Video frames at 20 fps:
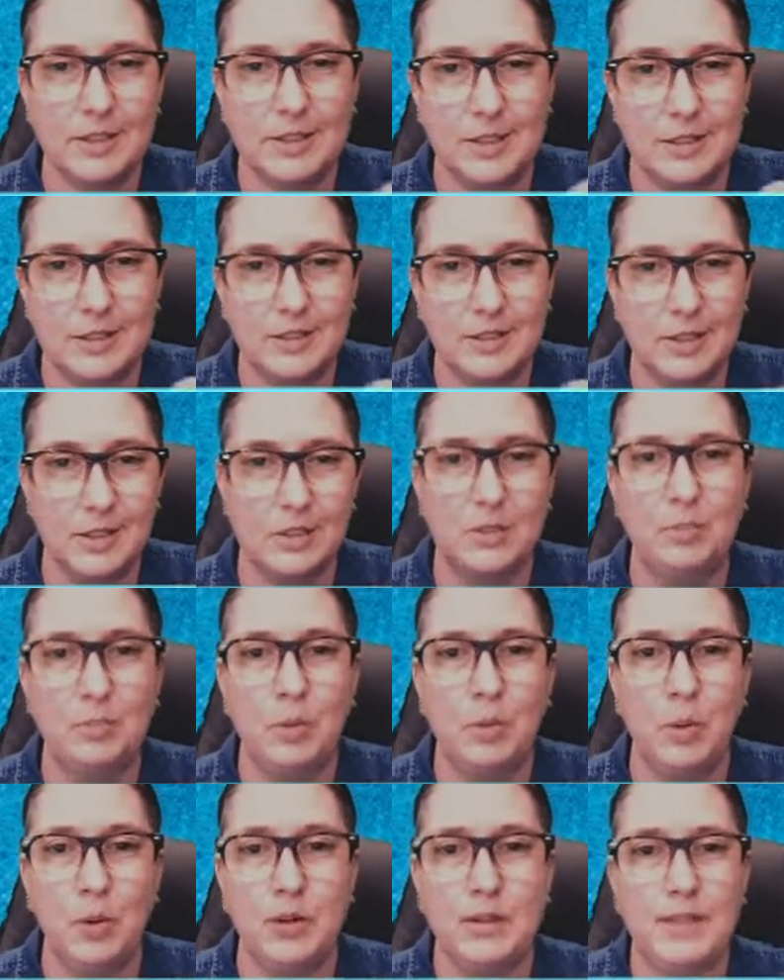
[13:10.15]
to
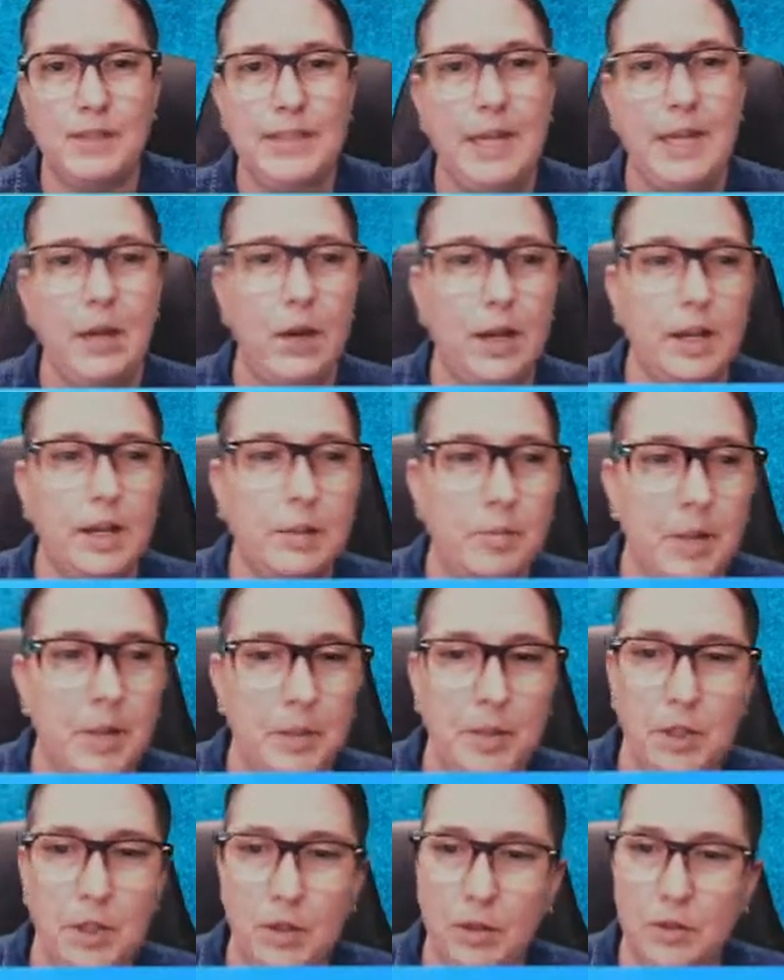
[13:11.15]
explore and see how I can
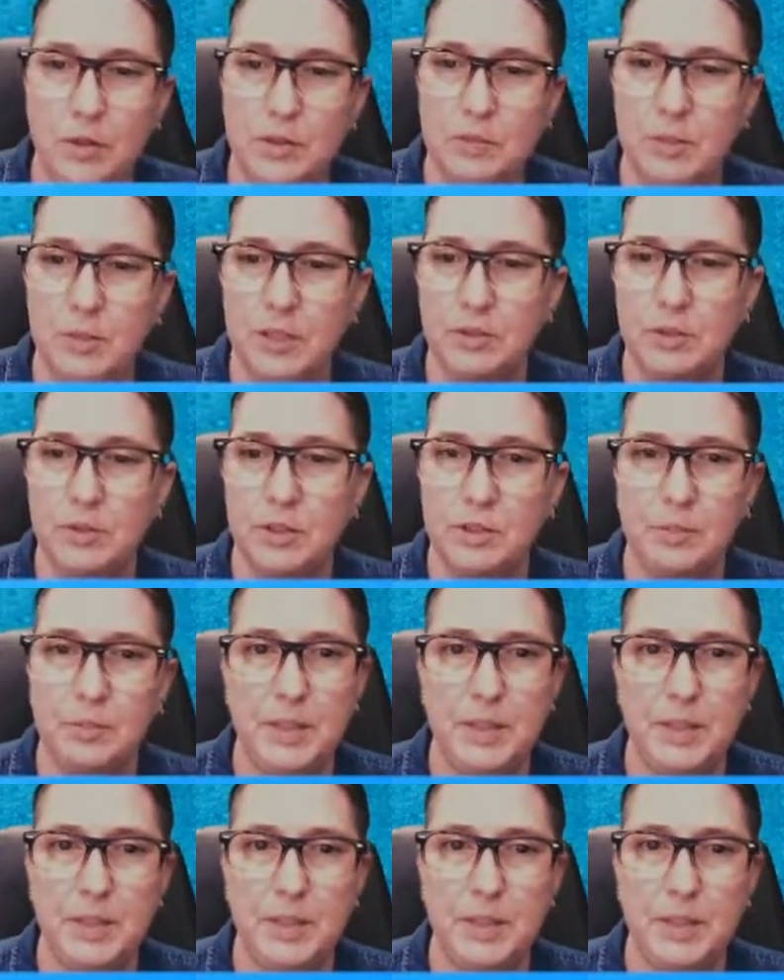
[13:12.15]
maybe use Pinterest,